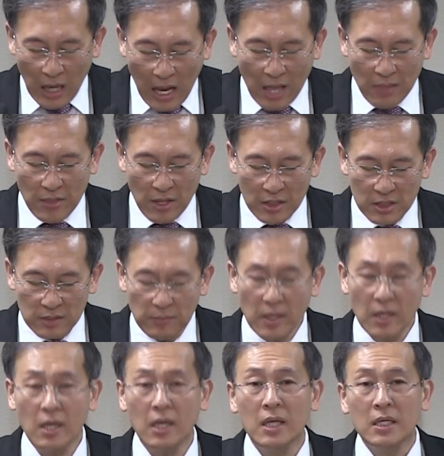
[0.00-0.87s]
And we have
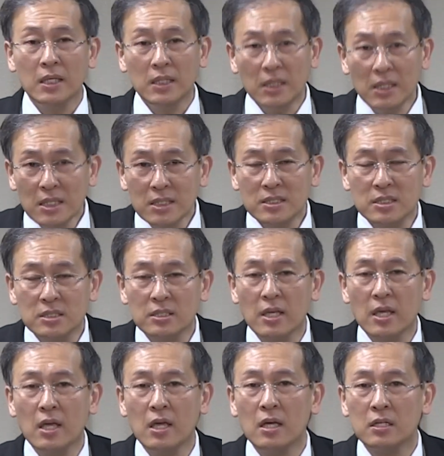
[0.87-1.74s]
shelter
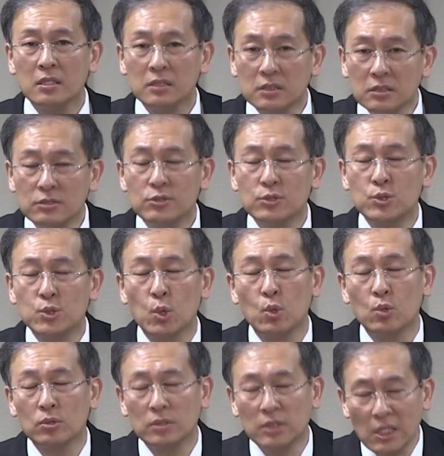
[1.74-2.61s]
because of the grace
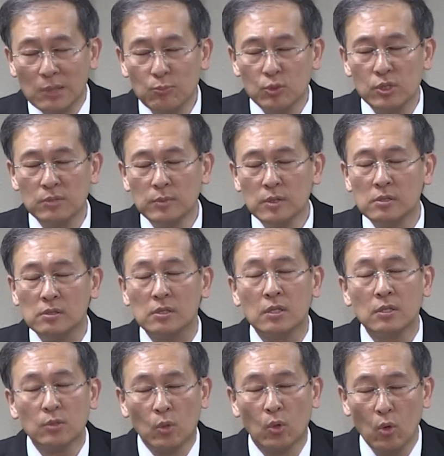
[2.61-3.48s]
of God who
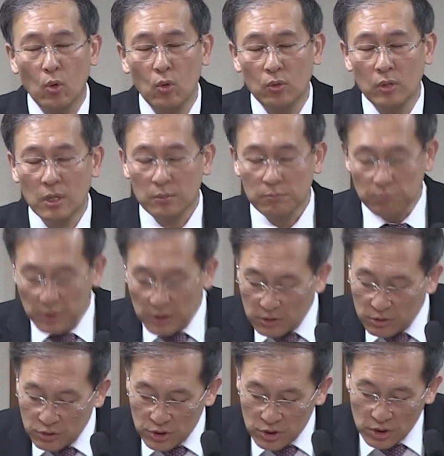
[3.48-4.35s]
showers his blessing
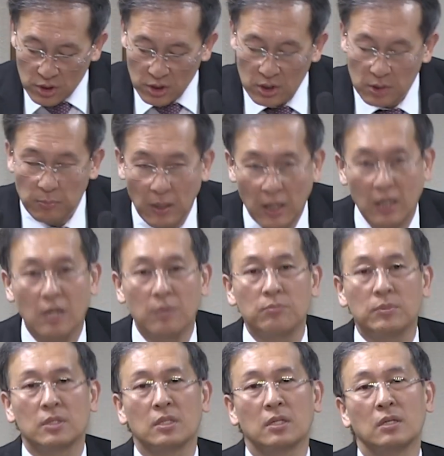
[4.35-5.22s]
on us like the
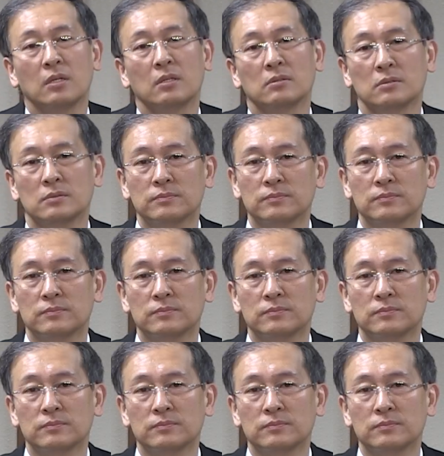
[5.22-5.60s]
dew.